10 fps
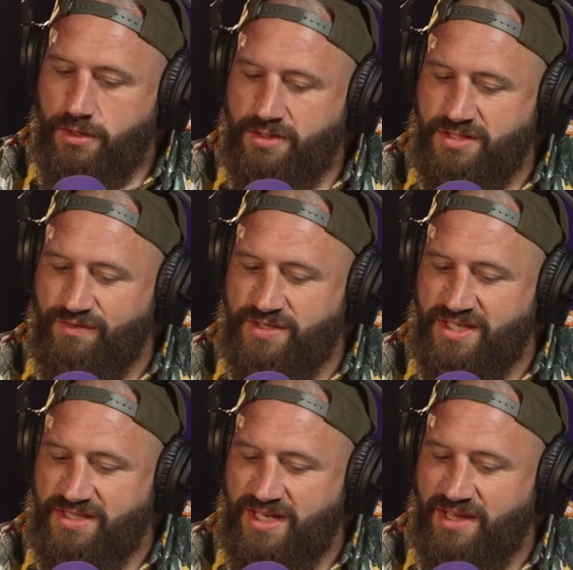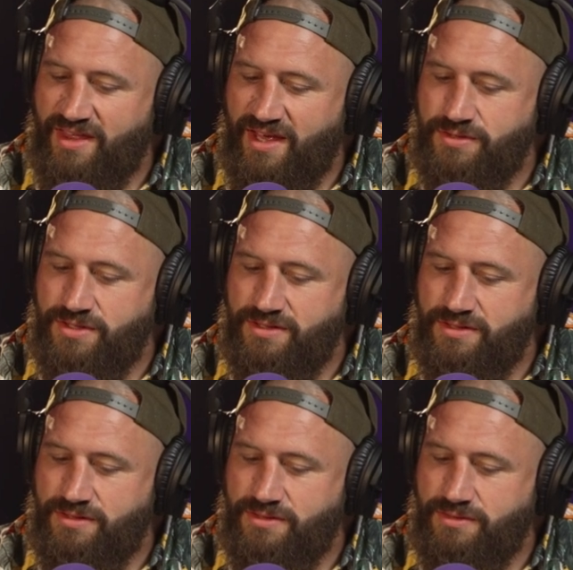There's over 16,000
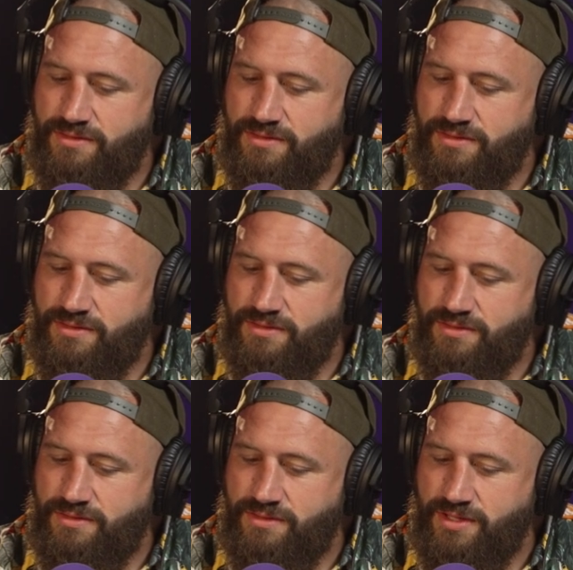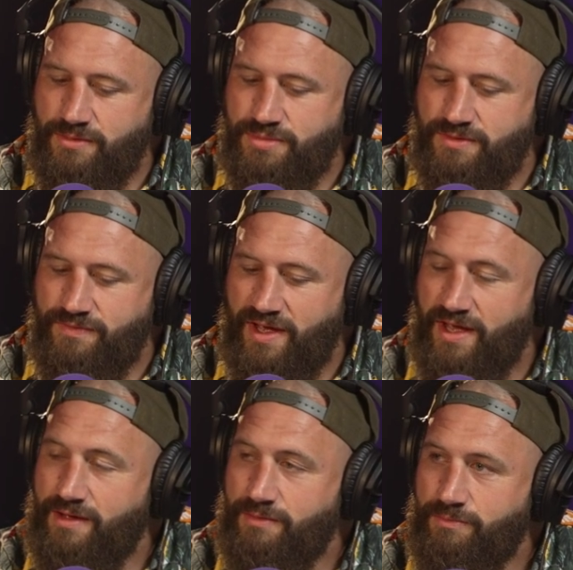types of
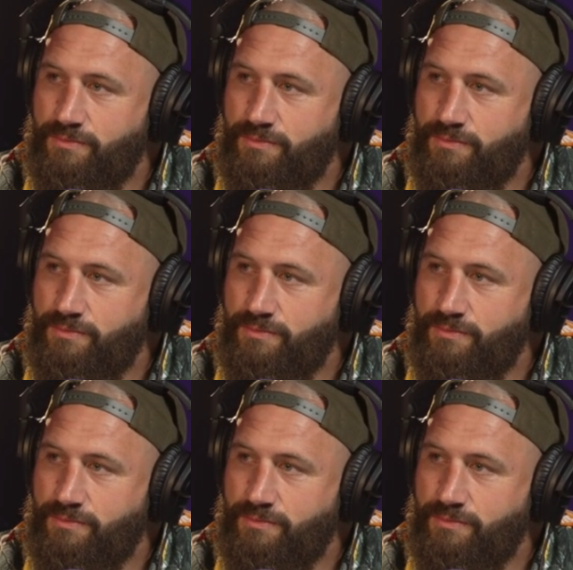hair.